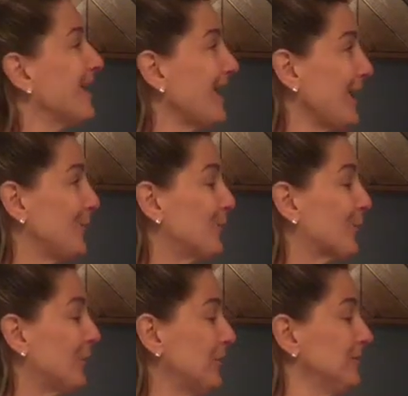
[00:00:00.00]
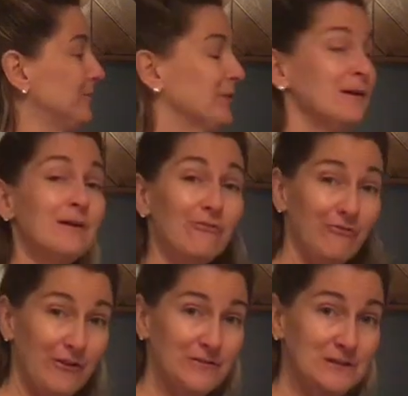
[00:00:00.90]
April
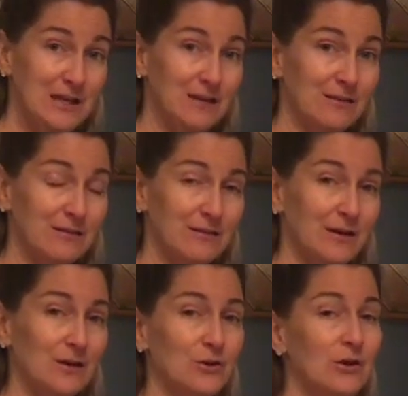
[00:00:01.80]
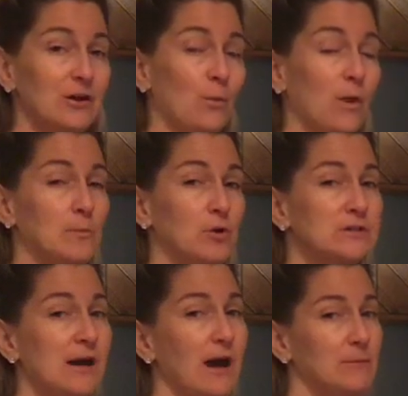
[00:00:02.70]
15th. Good. One more
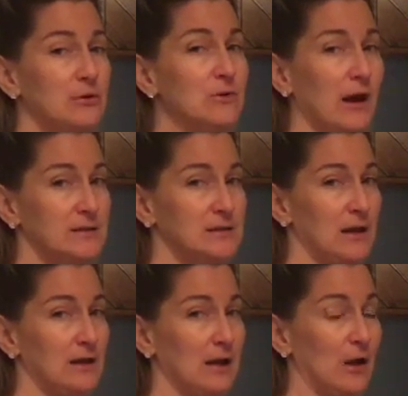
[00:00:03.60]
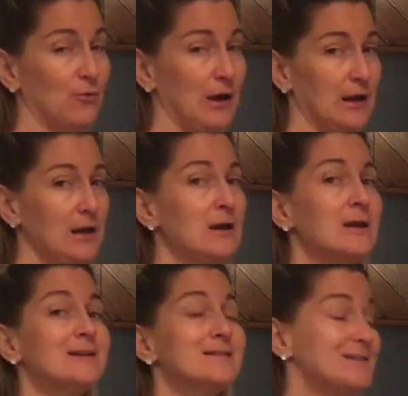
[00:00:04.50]
time. You guys say it now. Ready?
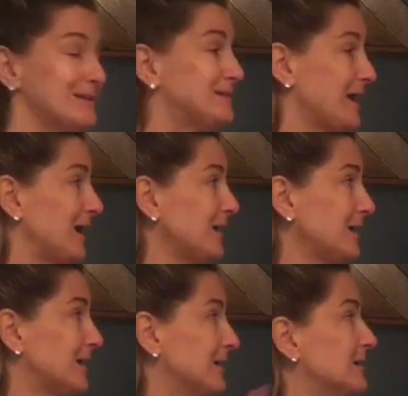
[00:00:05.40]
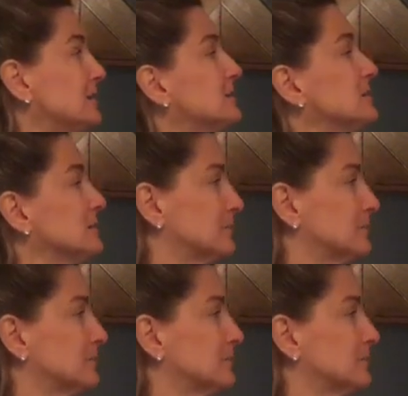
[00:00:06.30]
Today is.